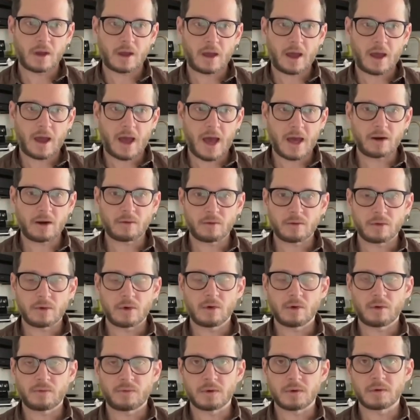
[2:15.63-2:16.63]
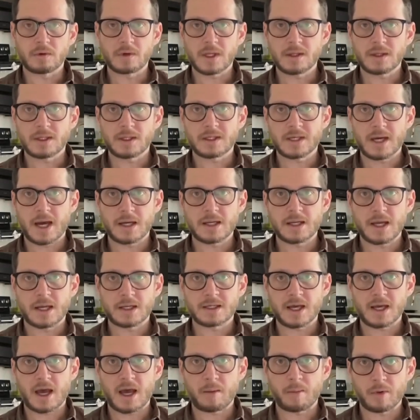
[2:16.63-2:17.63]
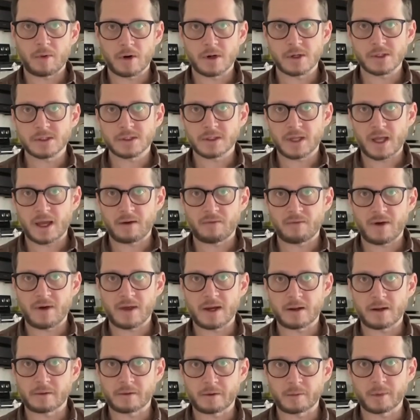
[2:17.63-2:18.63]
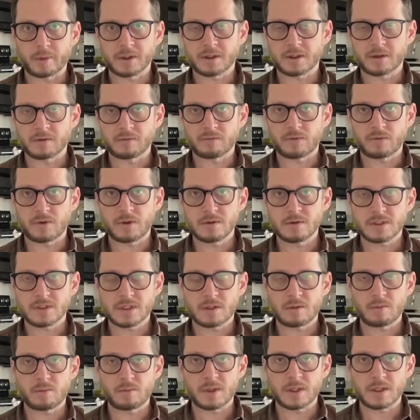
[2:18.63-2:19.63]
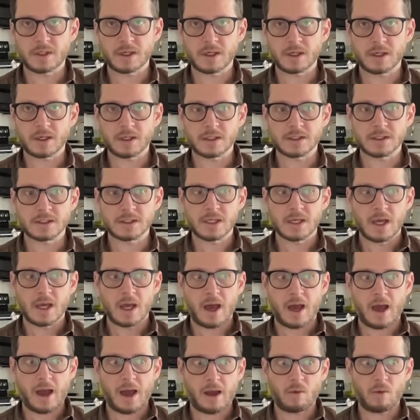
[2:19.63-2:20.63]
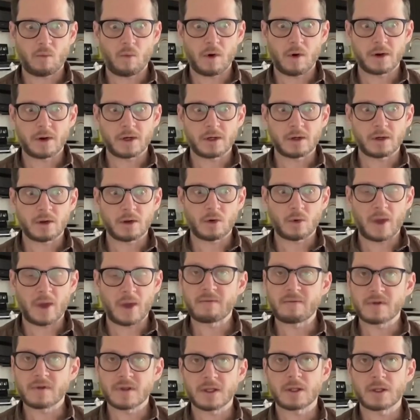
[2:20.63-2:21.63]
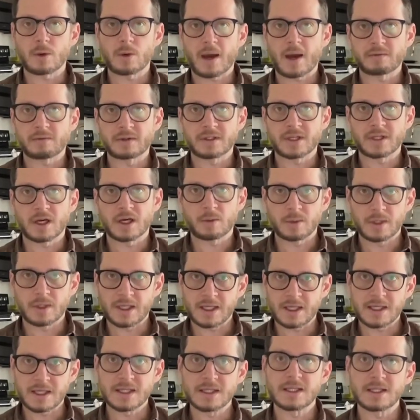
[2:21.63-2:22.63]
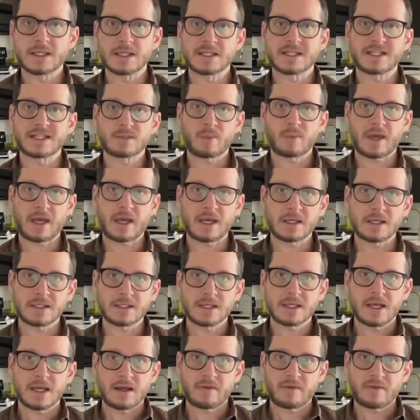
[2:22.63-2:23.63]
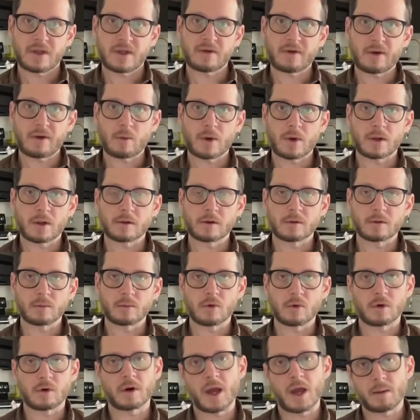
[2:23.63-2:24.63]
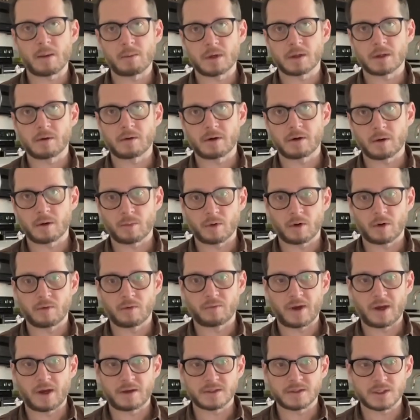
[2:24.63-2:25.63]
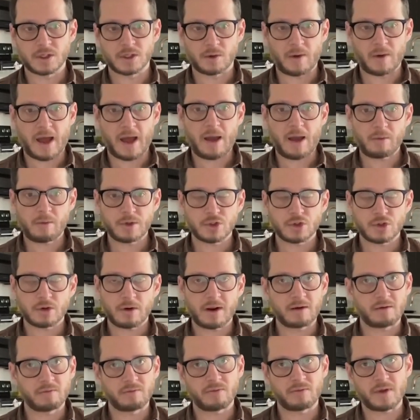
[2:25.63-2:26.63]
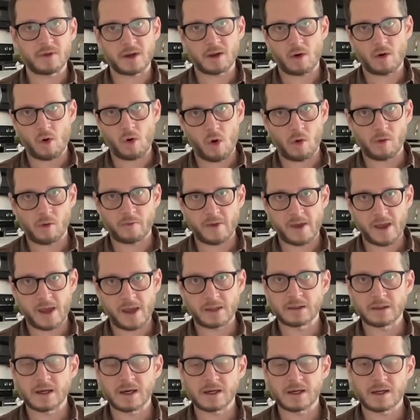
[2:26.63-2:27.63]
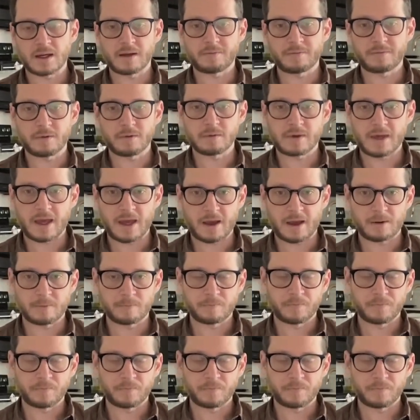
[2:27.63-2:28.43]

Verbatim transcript: I don't know if you need the dot dot dot. Personally, I find it a little bit confusing because I want to know everything you have to tell me in this space. Then, if I want to learn more, I'm going to go to your profile. So, I would try and fit it all in the headline if you can.